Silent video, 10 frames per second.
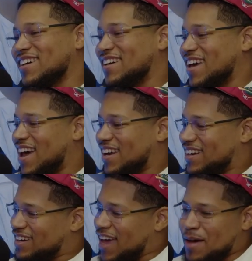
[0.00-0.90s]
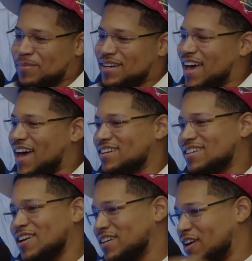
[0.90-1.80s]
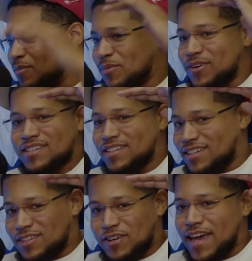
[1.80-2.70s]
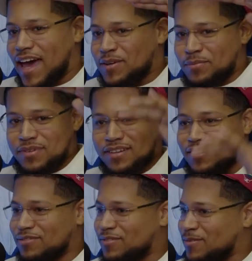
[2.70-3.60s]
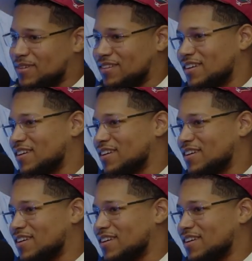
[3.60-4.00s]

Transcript: good dad, happy dad. Not boys. Little Canada plug. Feel me?